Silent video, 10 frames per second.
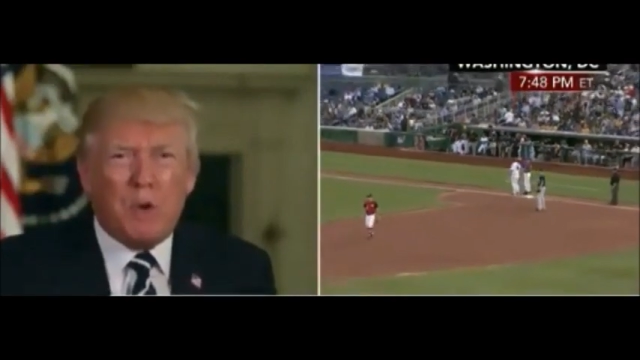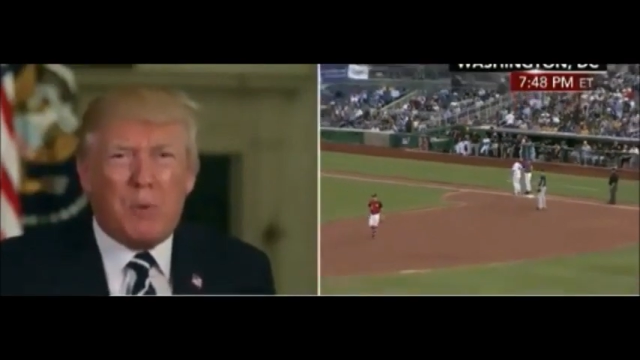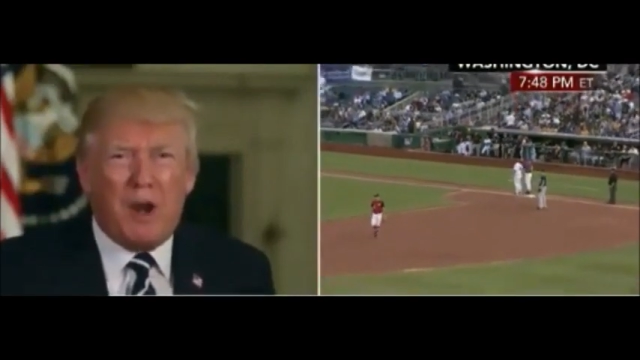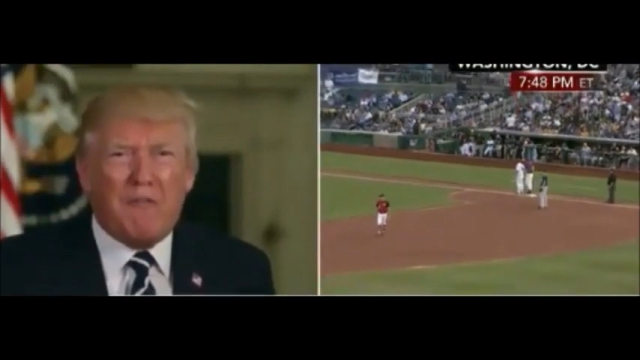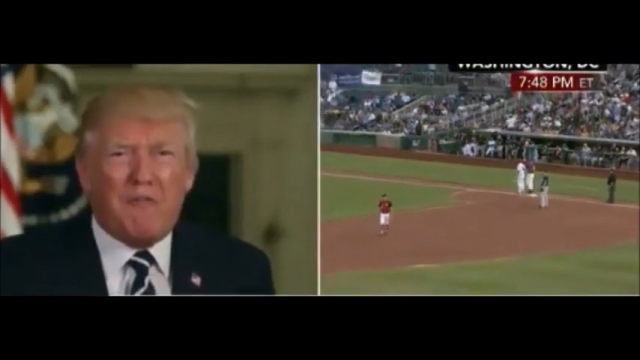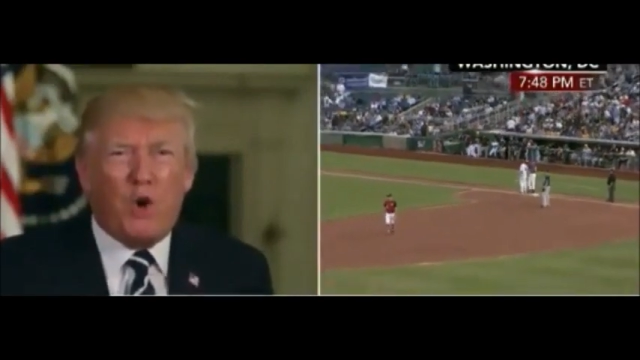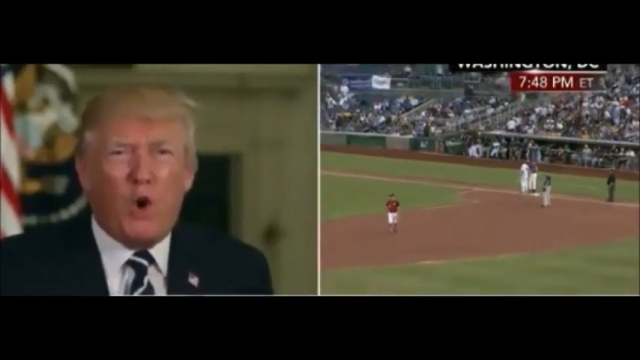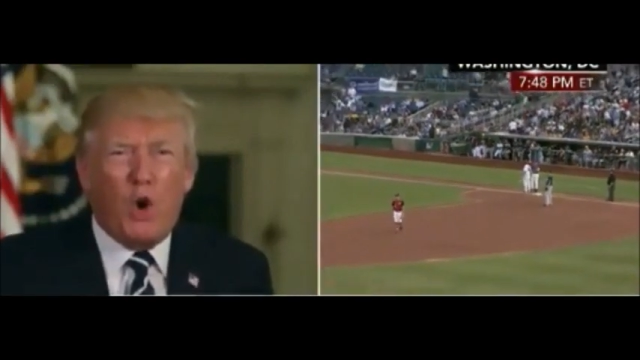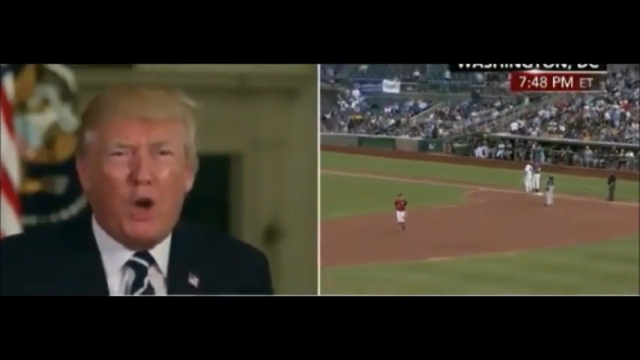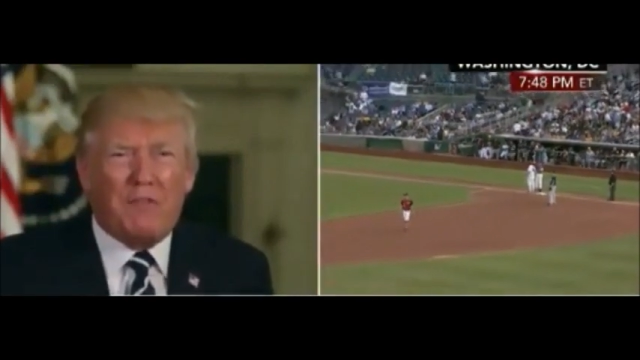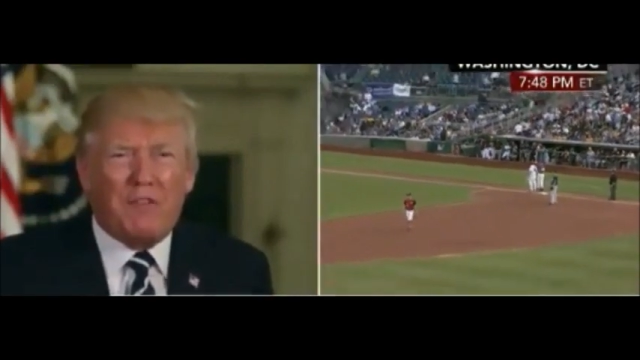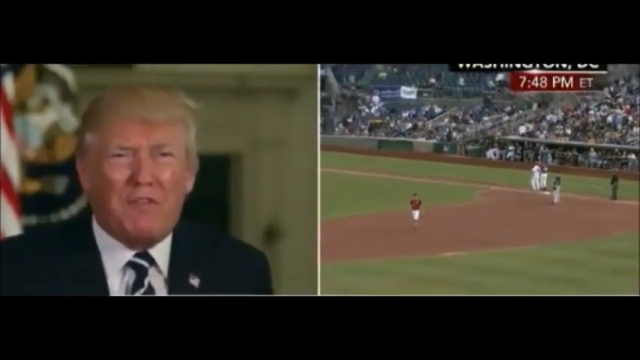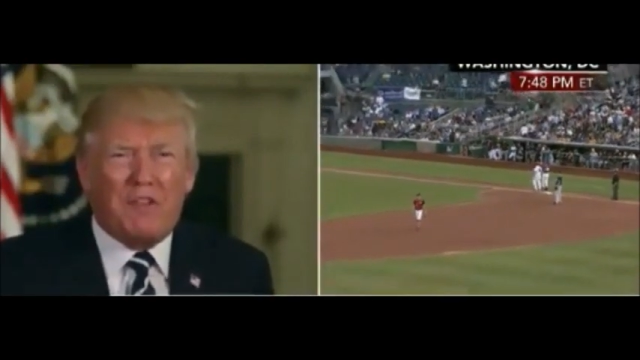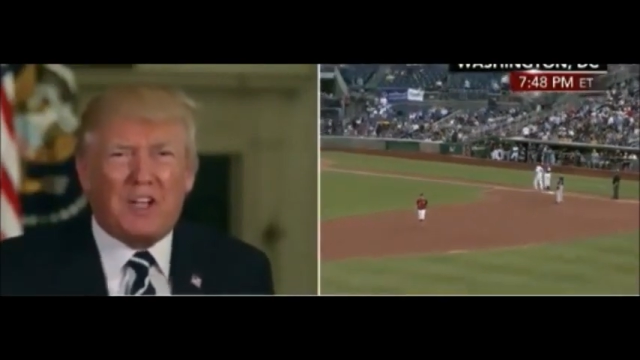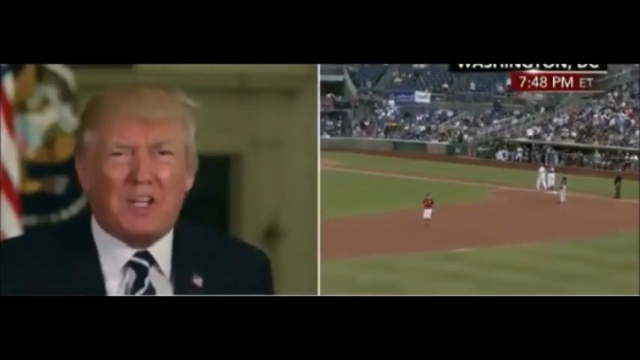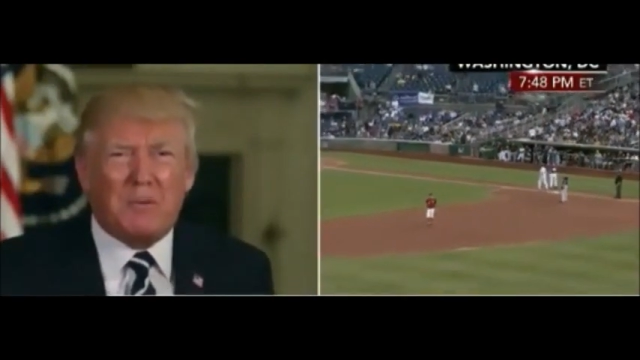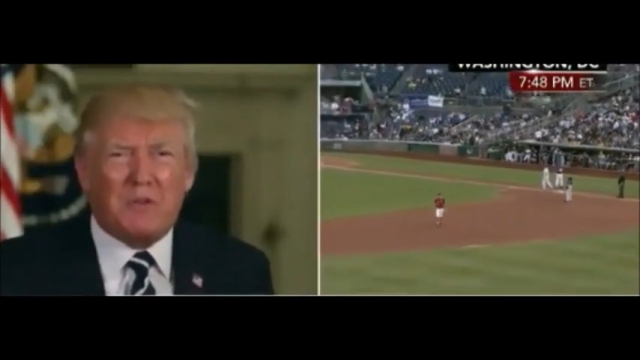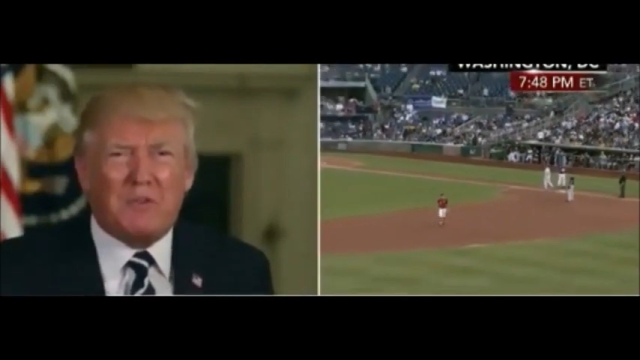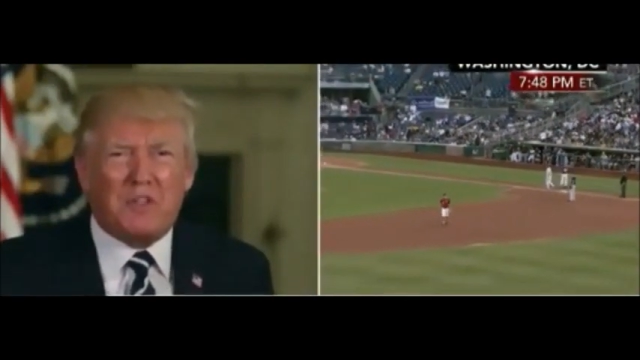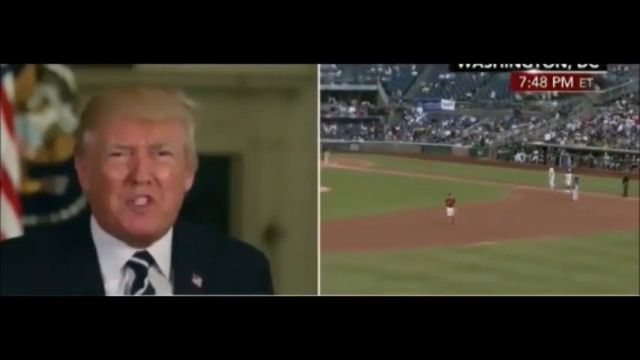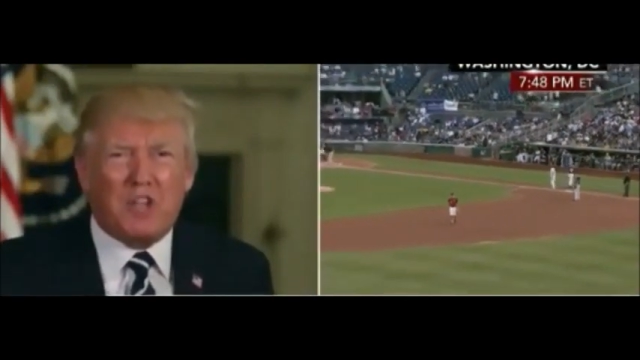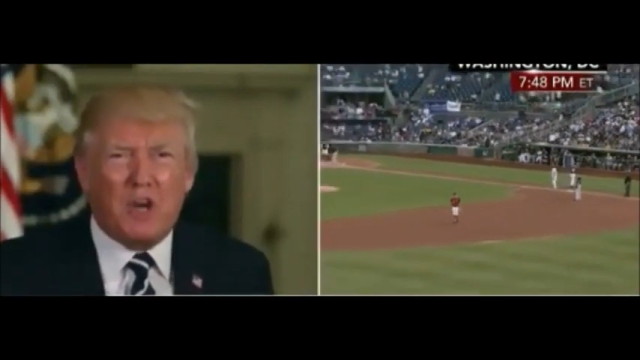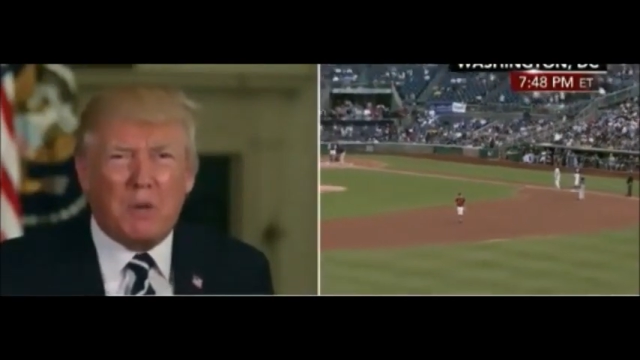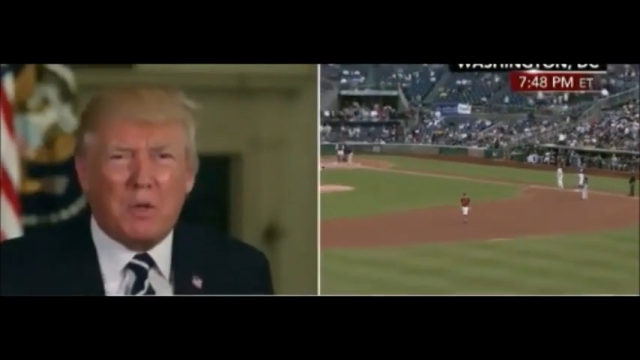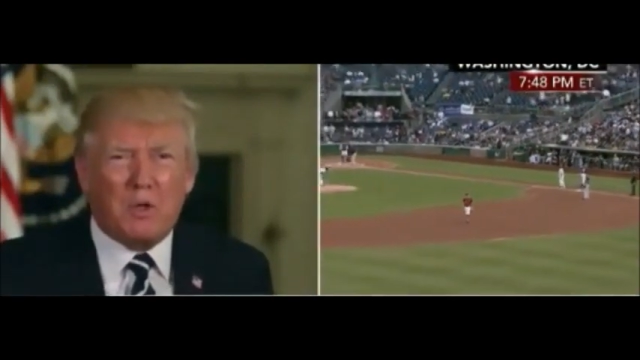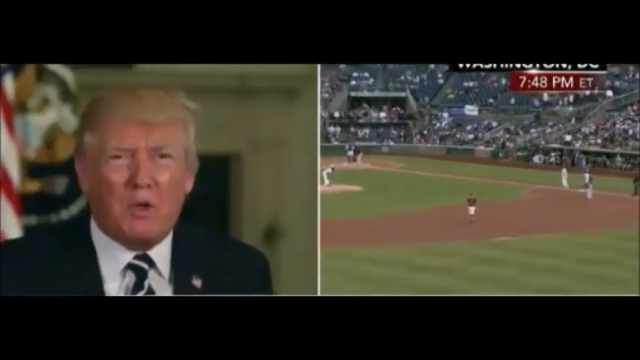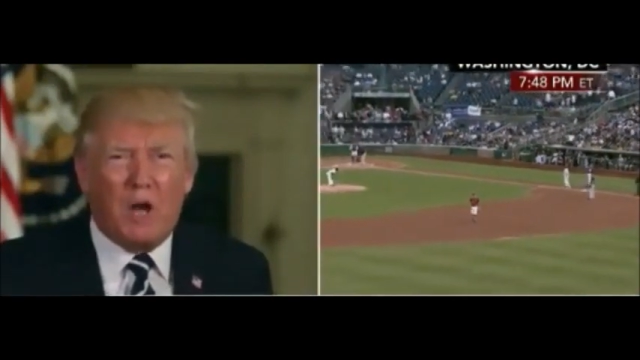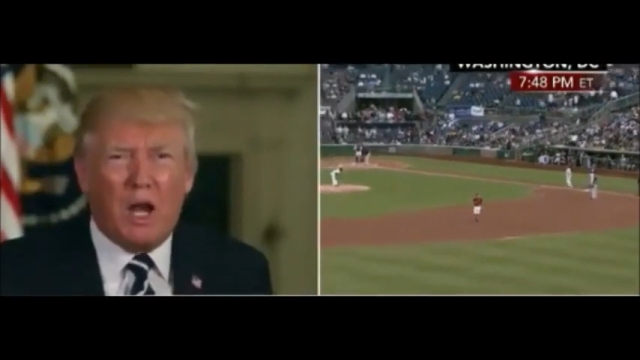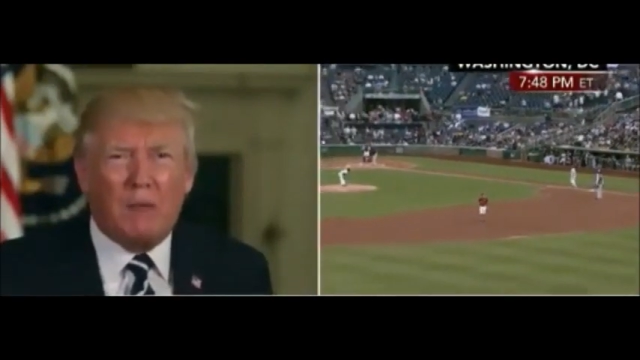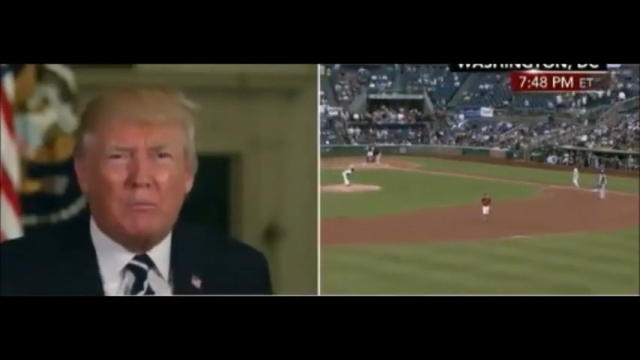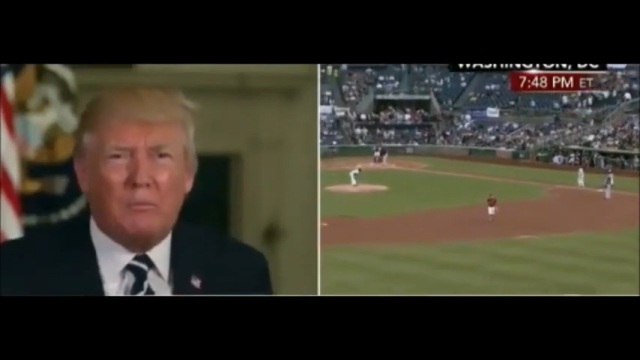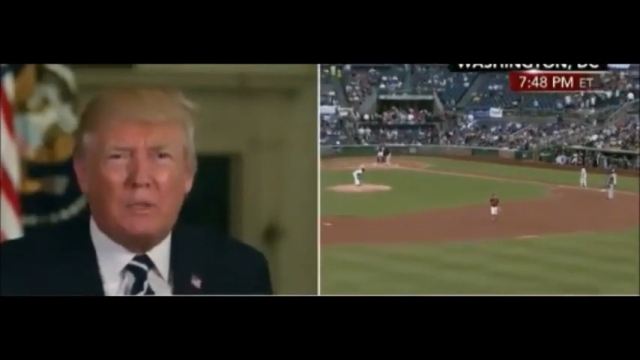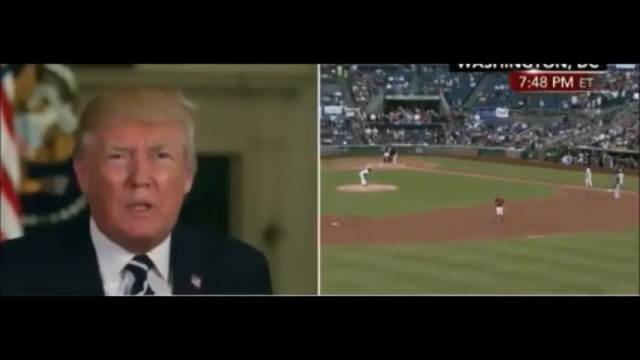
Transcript: We pray for all of the victims of this terrible crime